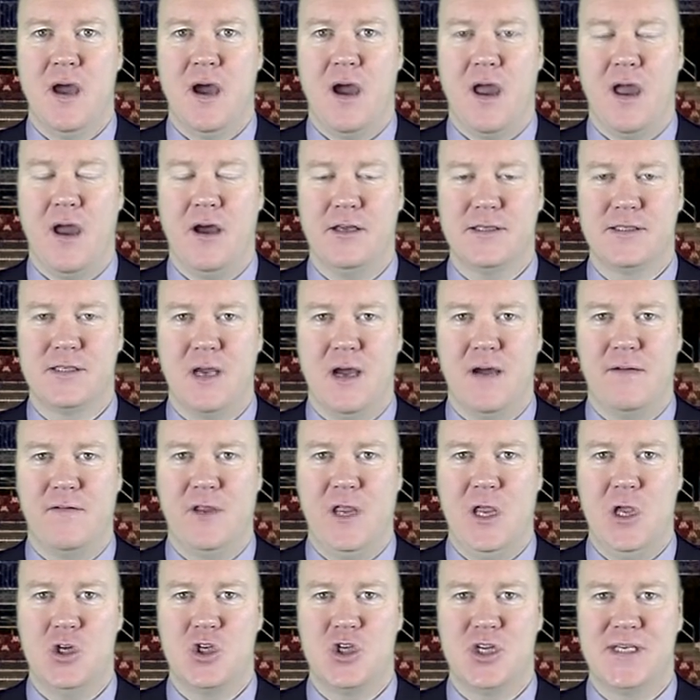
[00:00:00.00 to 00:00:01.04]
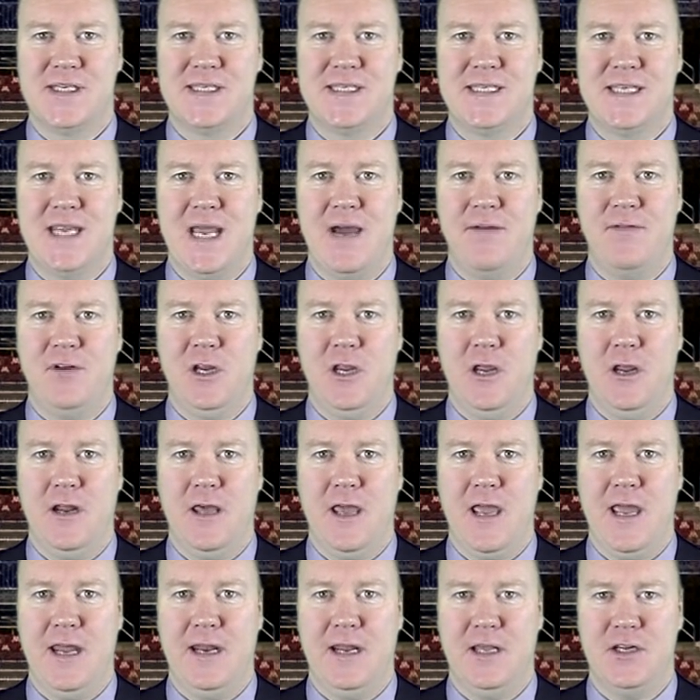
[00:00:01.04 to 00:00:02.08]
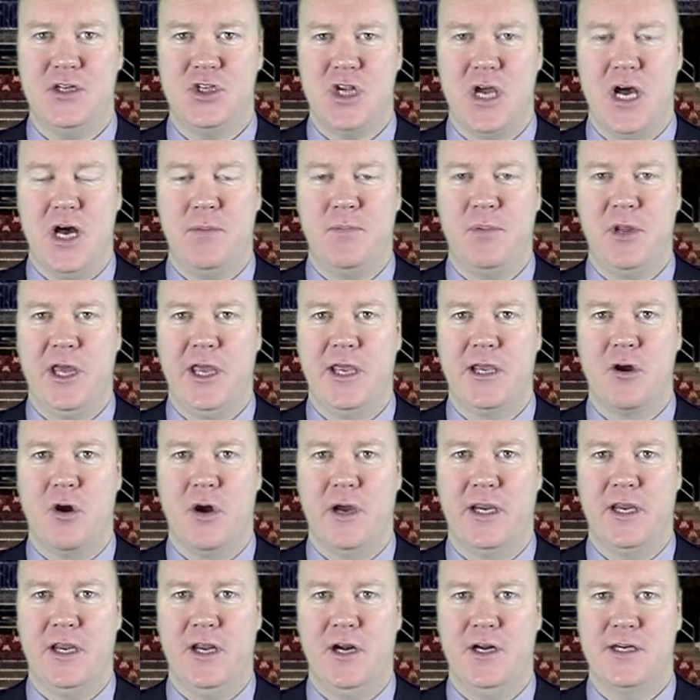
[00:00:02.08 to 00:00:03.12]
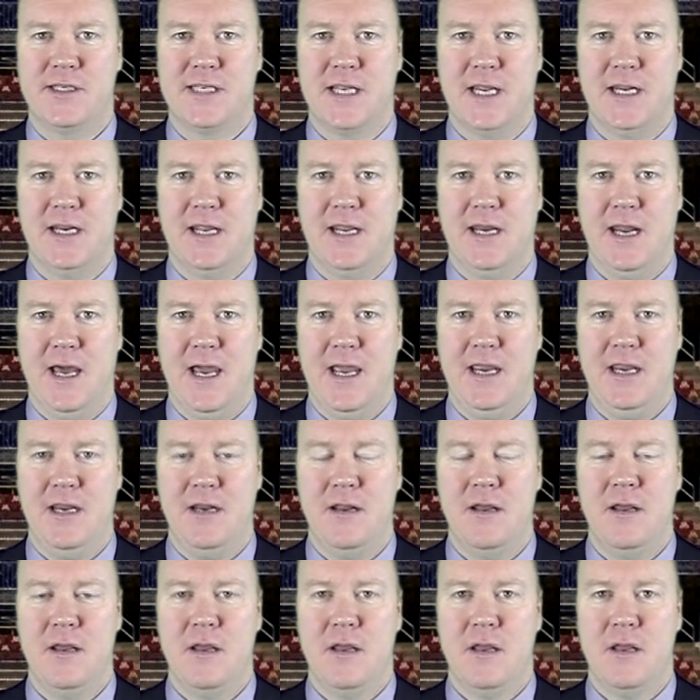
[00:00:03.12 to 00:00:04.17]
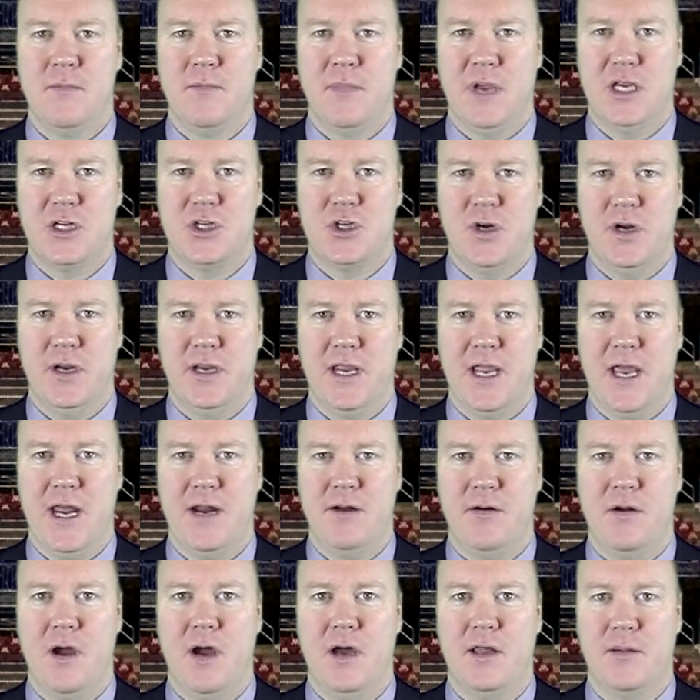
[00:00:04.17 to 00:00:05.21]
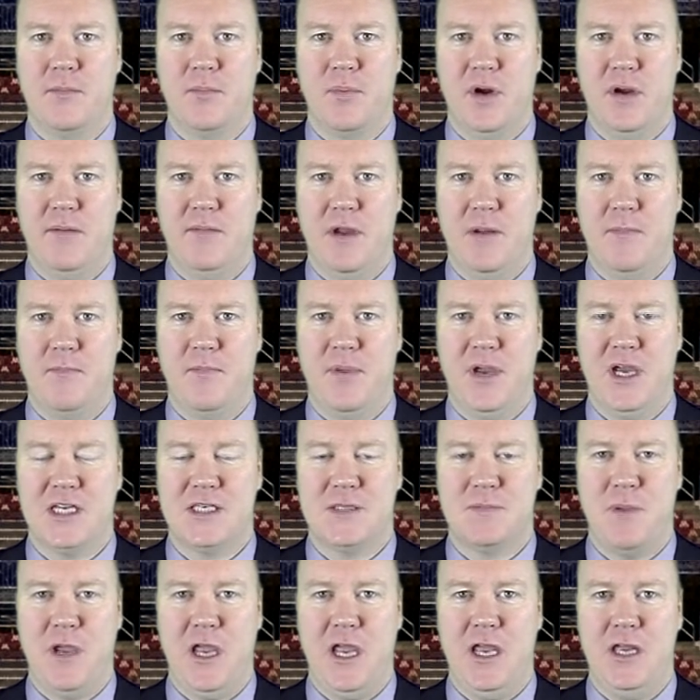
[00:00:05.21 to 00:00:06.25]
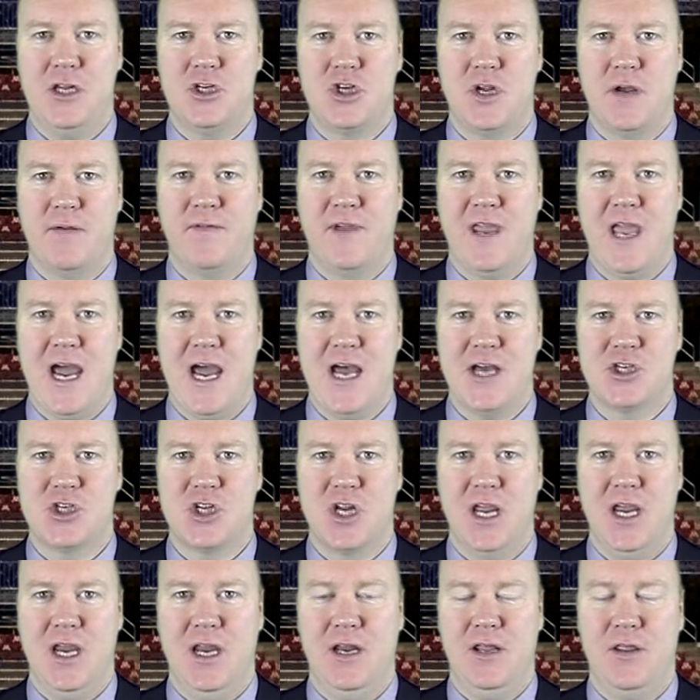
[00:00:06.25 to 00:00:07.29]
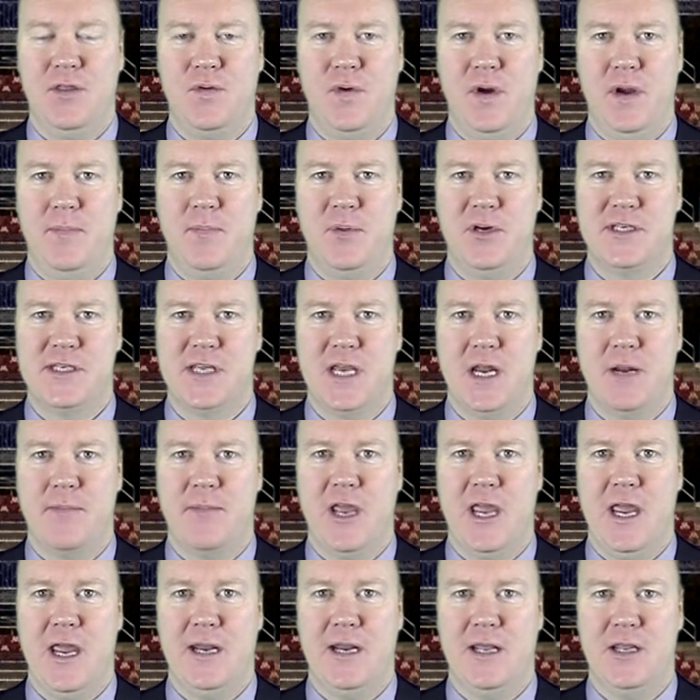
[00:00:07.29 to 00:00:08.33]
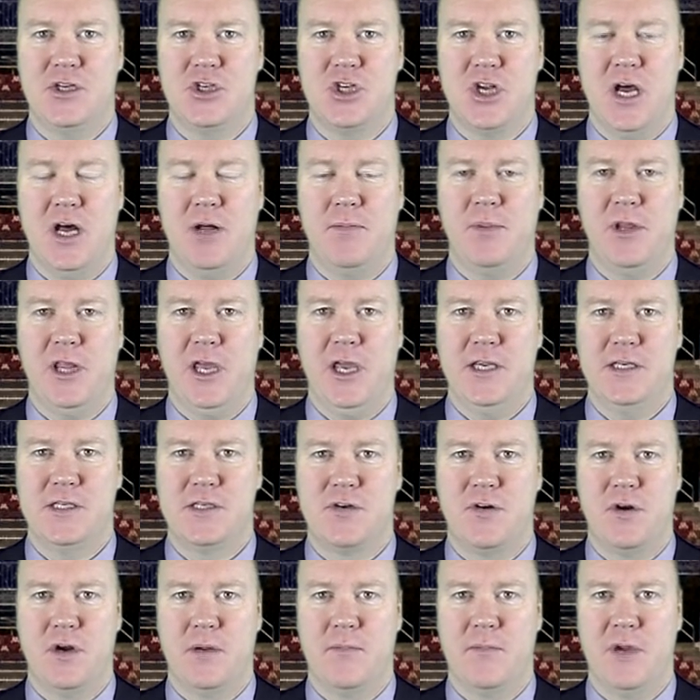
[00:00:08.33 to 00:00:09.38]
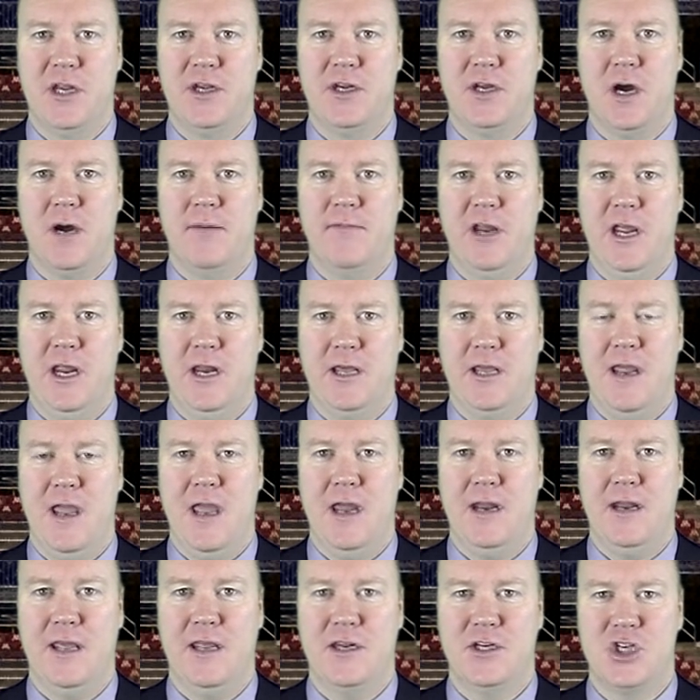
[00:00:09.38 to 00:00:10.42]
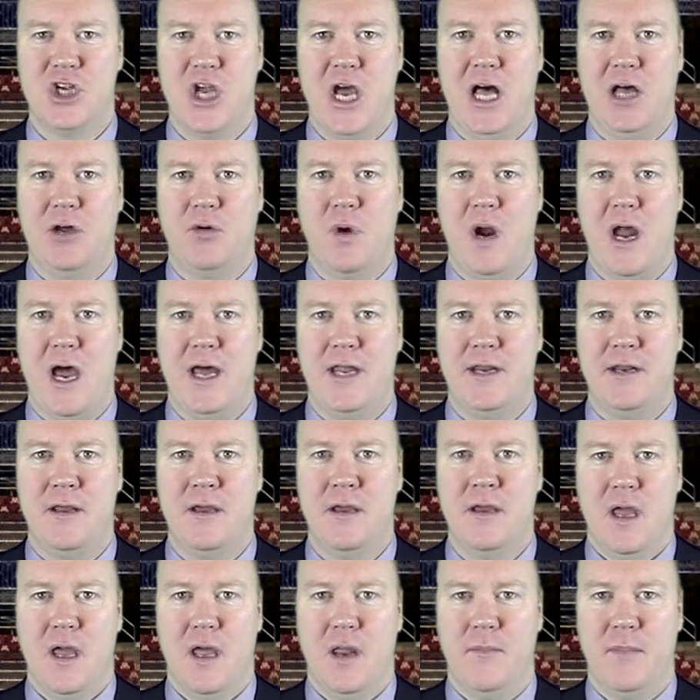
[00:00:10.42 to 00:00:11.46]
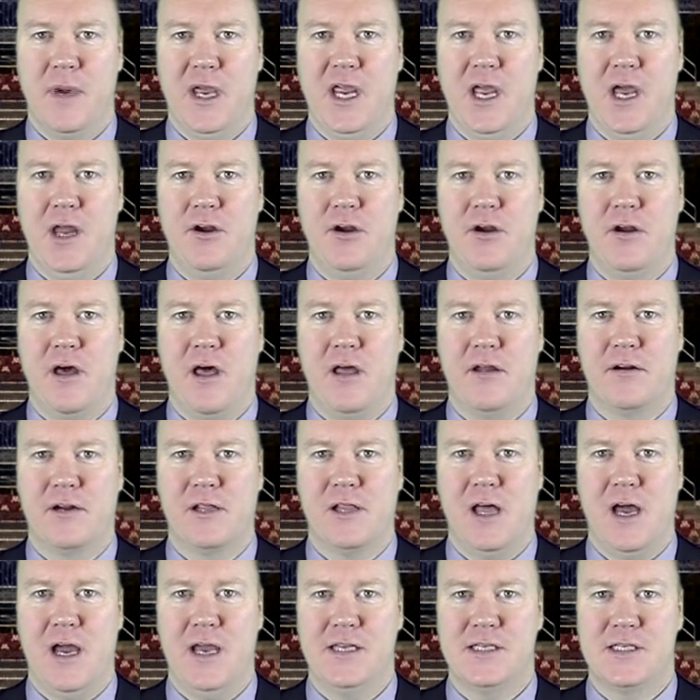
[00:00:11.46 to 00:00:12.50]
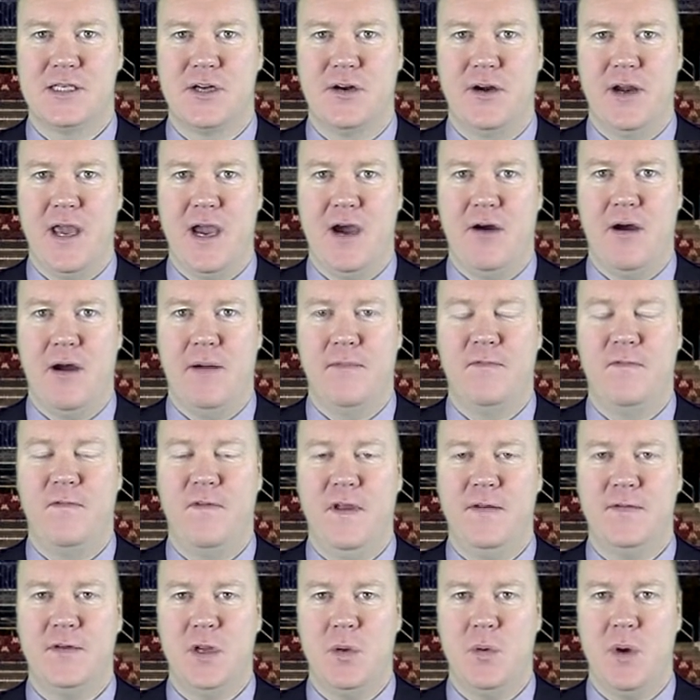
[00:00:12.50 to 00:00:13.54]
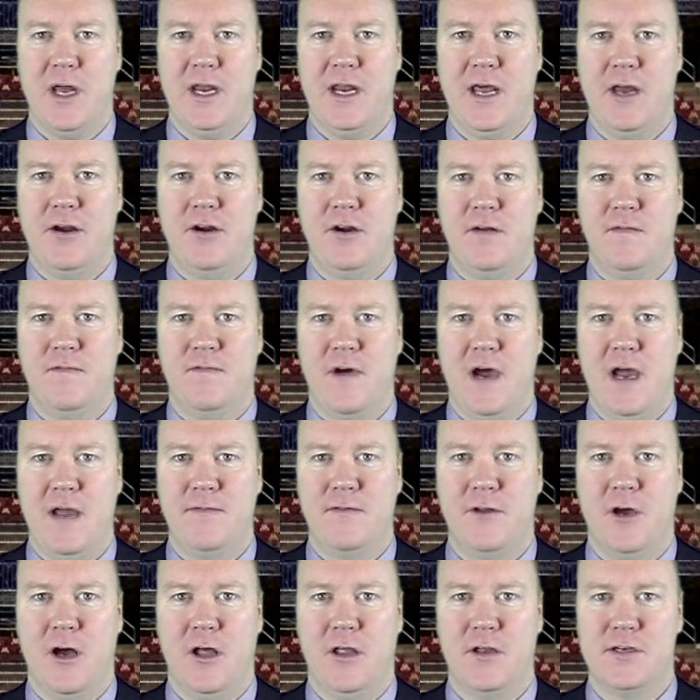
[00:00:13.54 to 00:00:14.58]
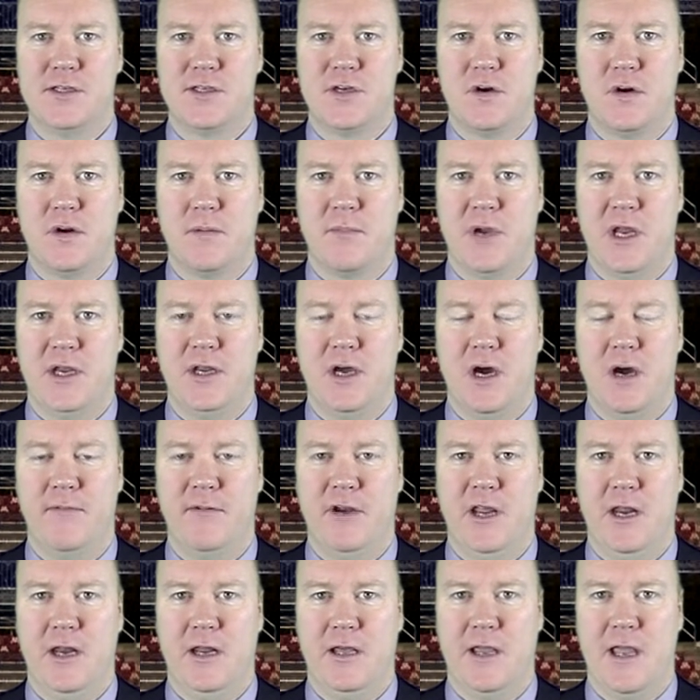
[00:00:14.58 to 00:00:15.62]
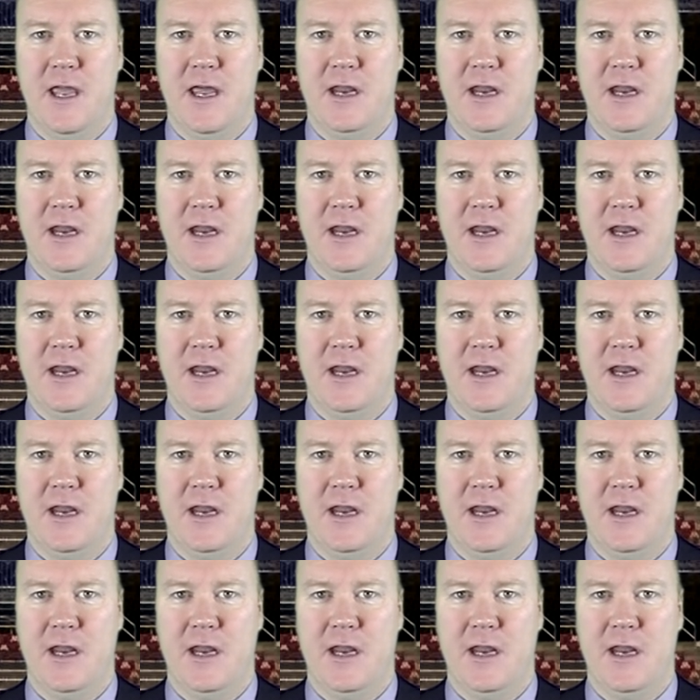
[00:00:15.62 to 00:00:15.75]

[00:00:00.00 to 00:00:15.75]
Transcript: I also have a huge 7-unit NHL play going here Sunday night. Make sure you get it on the Premium Picks page. I've cashed 83% of my NHL plays during my dominating NHL run. And my $100 clients are now up $5,105 during my dominating